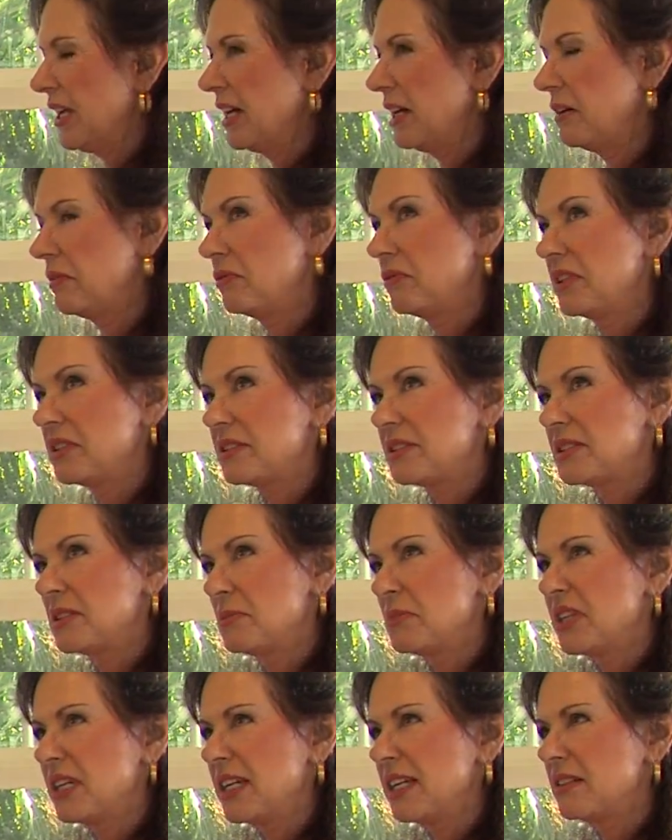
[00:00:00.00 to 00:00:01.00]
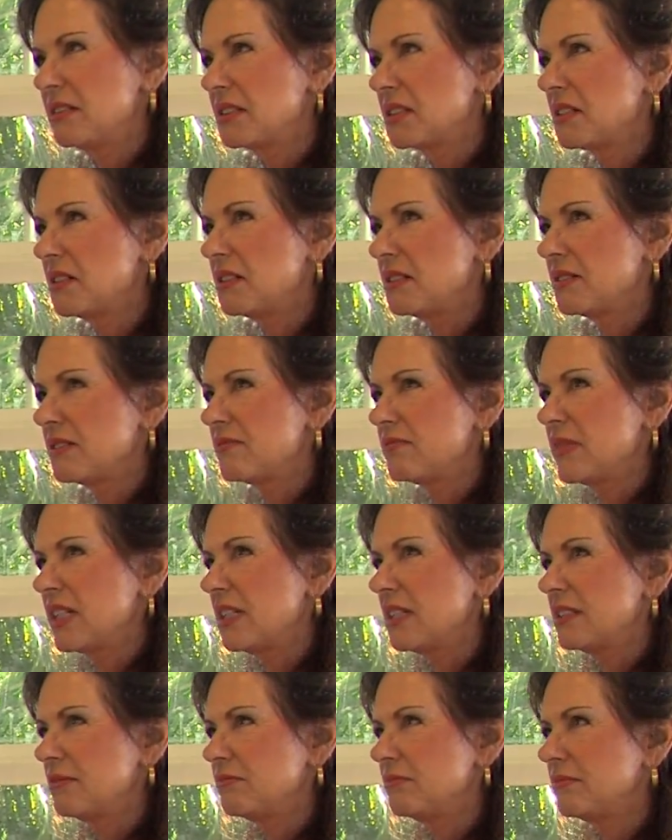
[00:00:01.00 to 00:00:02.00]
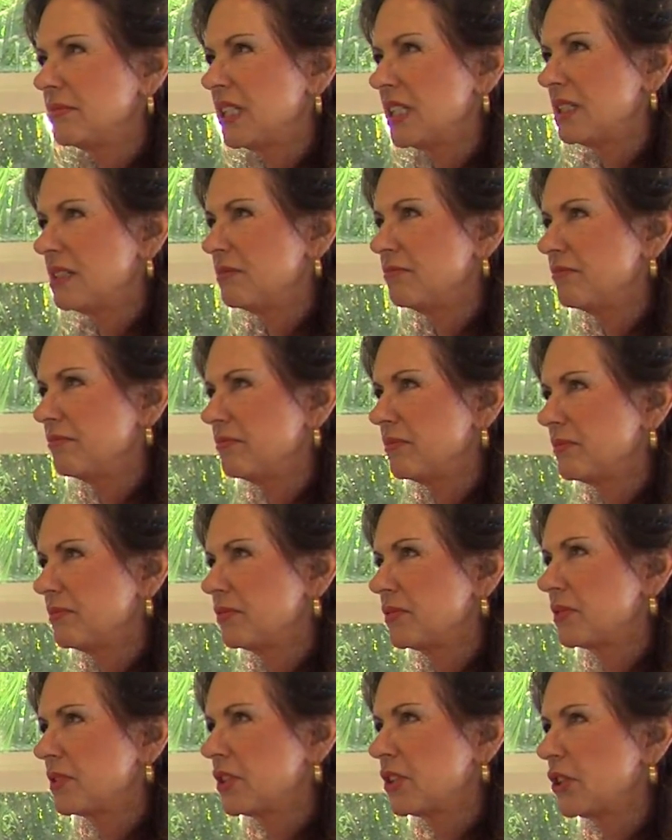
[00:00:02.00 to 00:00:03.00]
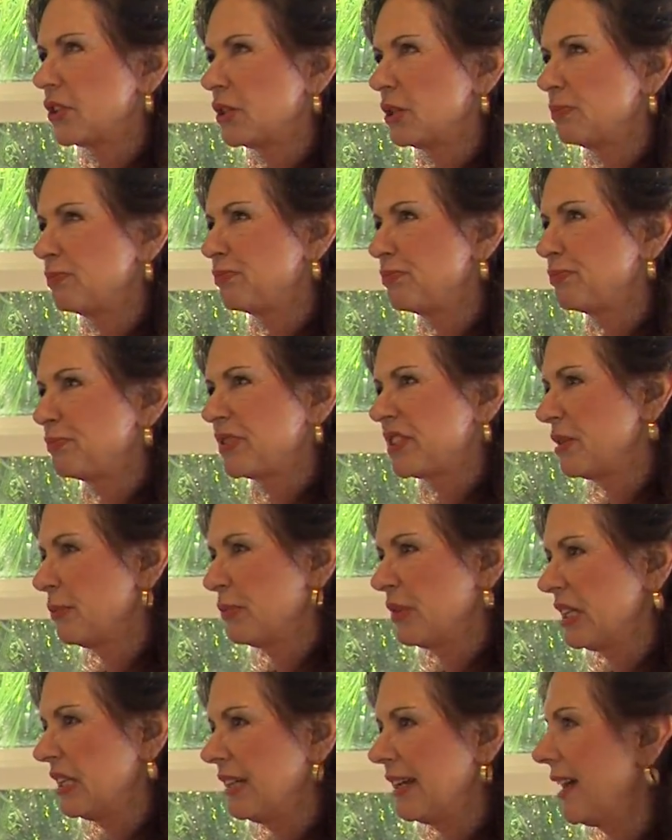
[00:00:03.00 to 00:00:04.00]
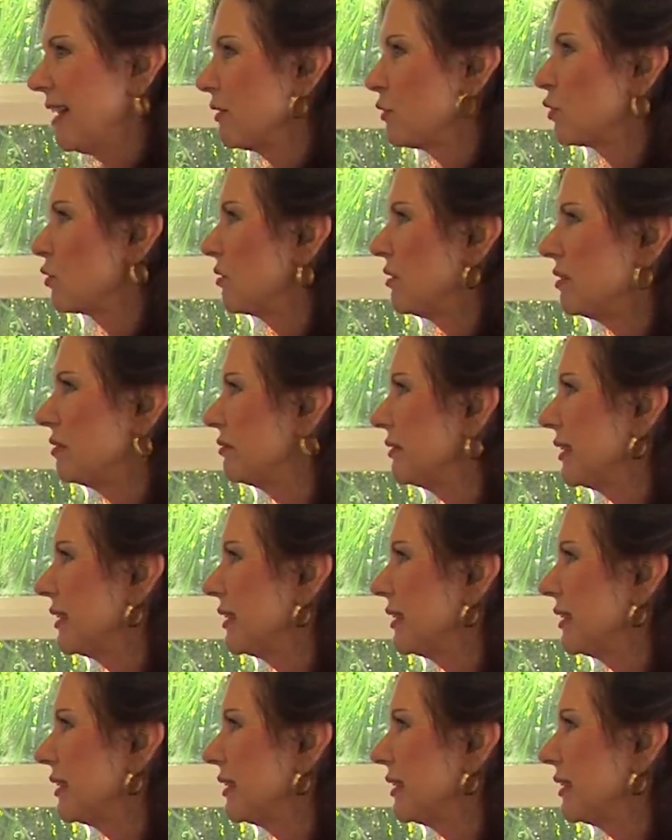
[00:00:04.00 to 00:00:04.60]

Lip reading: have what's something else called terp something natural.